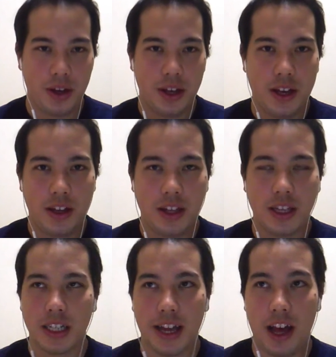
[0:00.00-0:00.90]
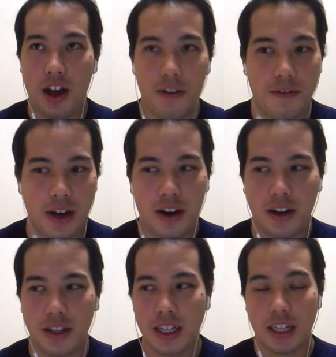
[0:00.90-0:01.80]
things like Hellfire and
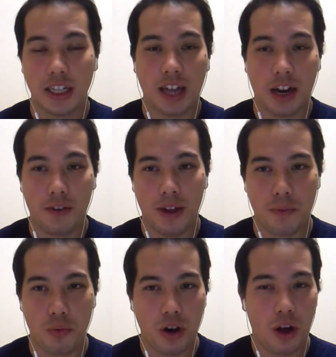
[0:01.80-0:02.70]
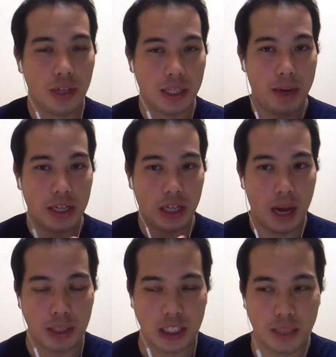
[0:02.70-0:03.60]
things like Shadow Flame weren't always the best
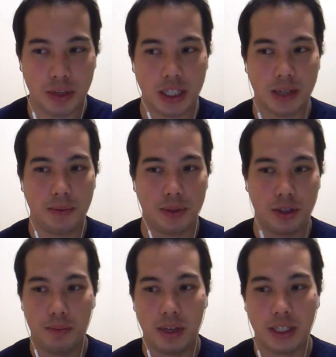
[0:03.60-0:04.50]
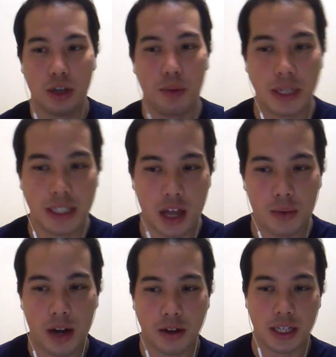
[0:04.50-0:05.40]
options because sometimes you're busting open death
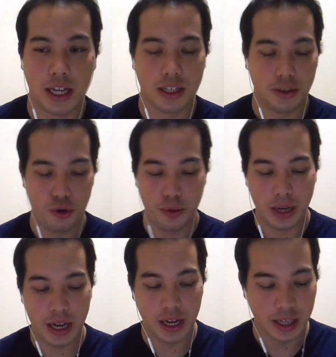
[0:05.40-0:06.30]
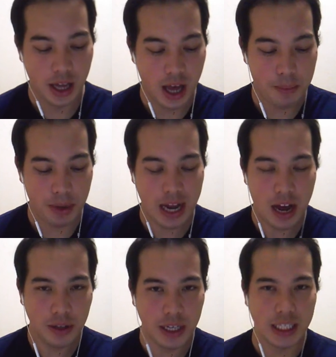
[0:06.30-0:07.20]
rattles like Nerubian Eggs. But
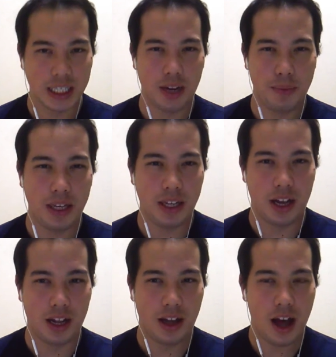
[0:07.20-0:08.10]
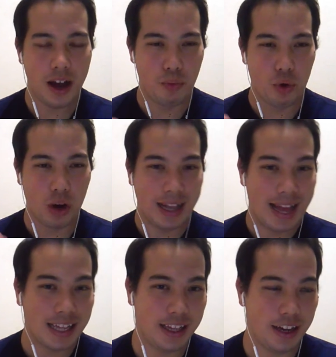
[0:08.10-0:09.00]
nowadays it's going to be a lot more
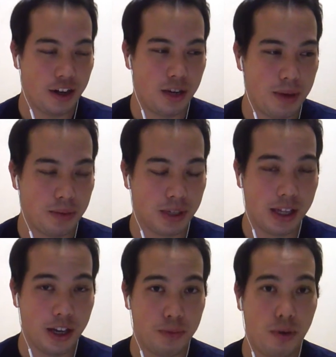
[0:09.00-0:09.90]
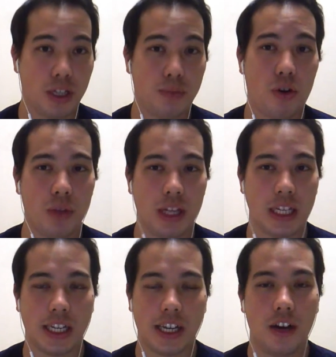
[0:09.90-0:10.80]
likely that you're going to be able to clear your opponent's board with things
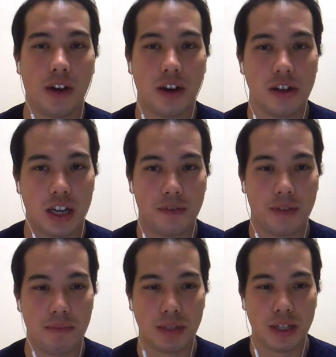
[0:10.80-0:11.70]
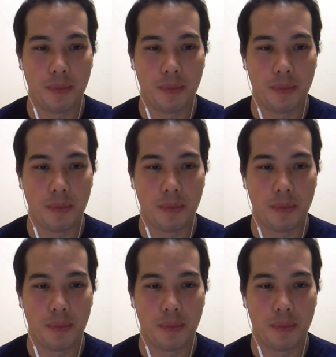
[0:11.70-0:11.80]
like Hellfire and Shadow Flame. So